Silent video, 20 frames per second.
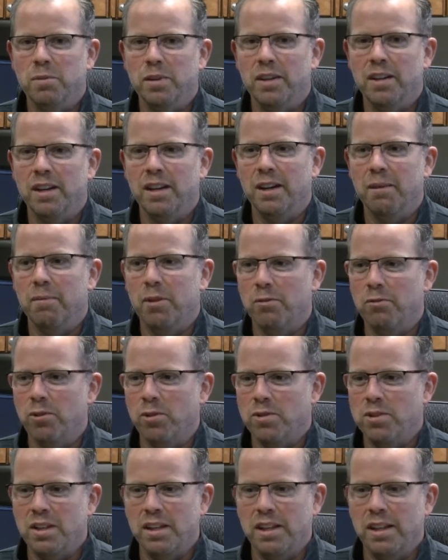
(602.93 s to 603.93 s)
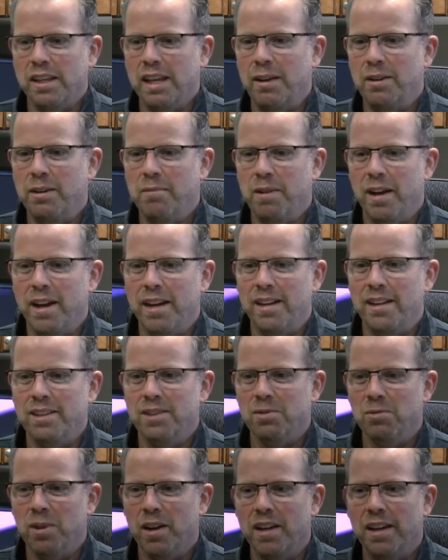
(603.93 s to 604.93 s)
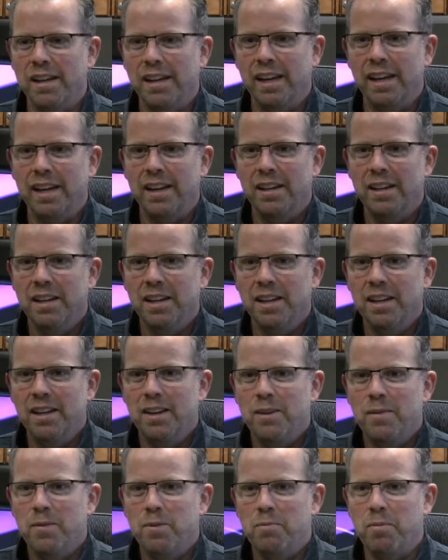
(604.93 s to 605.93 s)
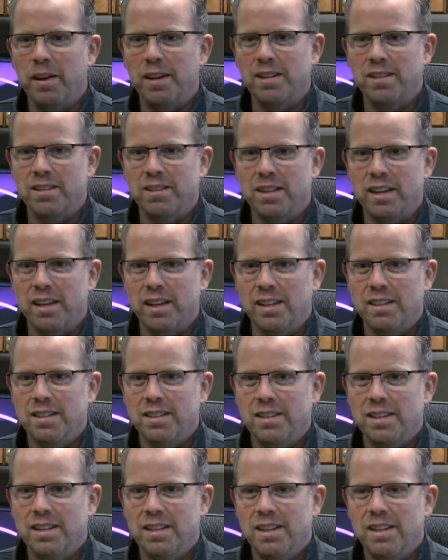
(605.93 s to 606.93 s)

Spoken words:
but the first thing that came to mind is Renegade by Styx,